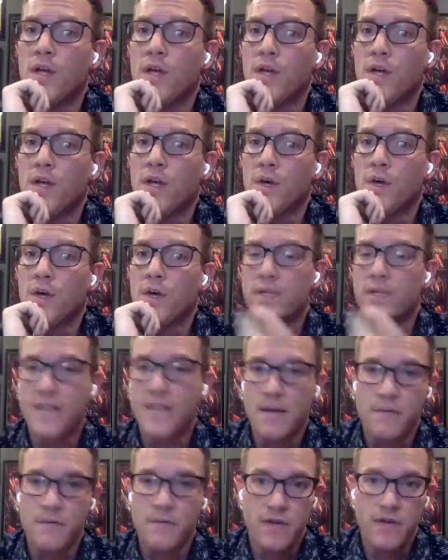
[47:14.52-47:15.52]
sorry. What
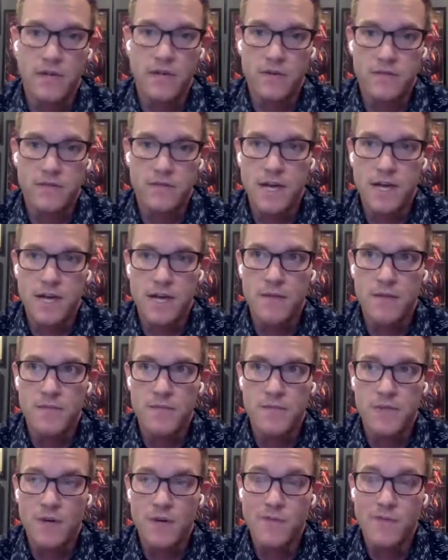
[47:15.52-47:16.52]
type of videos? Um,
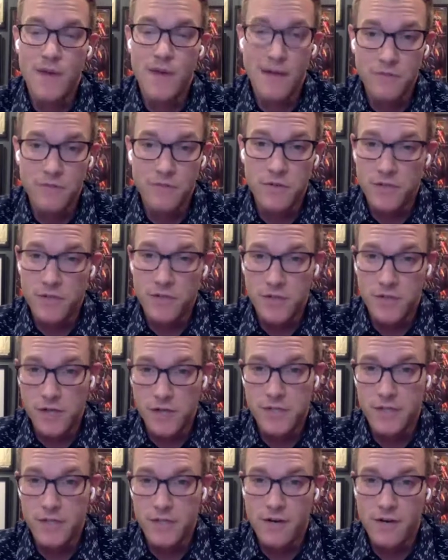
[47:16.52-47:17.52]
so if you have new
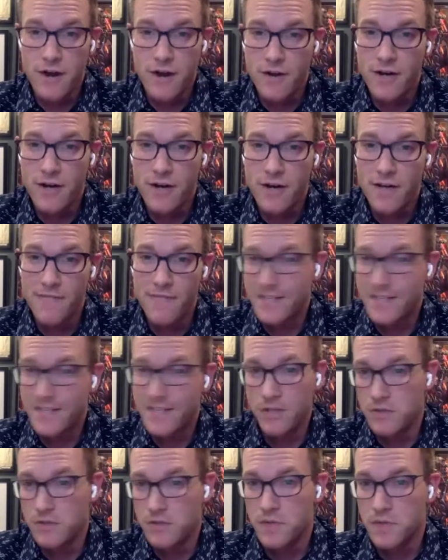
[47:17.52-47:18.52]
construction in your area, that's a
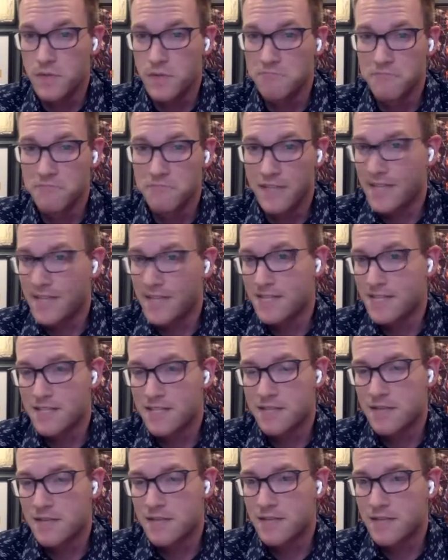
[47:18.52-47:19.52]
huge one. Like
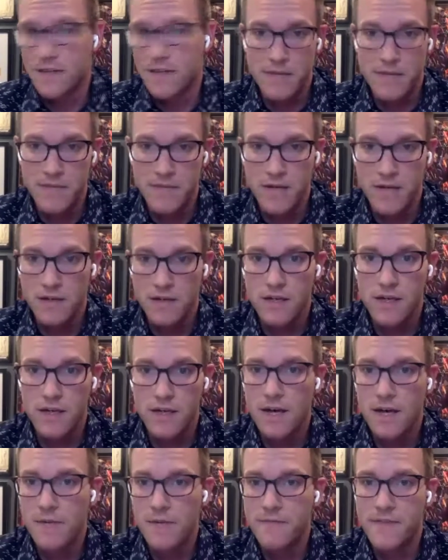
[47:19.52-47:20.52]
that's a slam dunk.
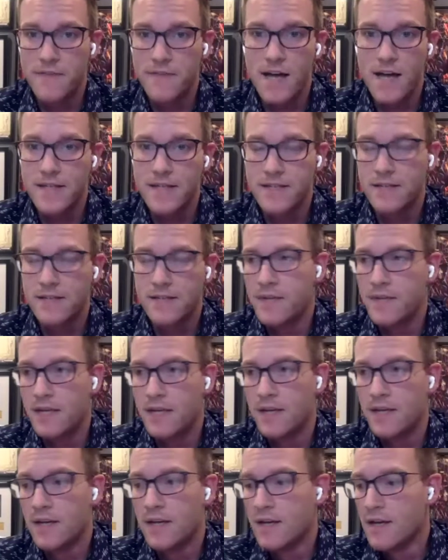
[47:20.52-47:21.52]
Um, if not, it's going to
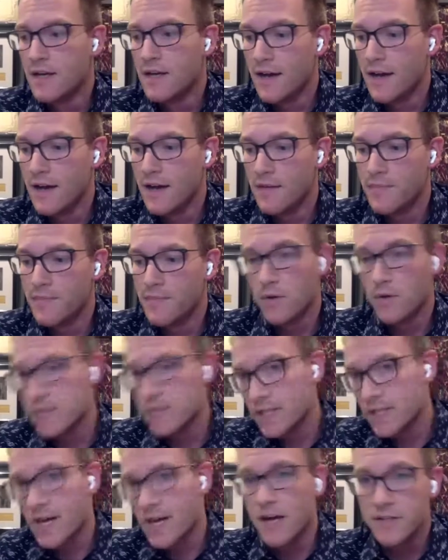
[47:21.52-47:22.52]
be uh,
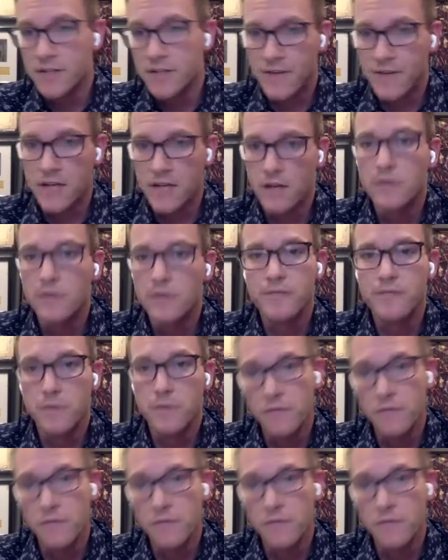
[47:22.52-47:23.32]
pros and cons videos of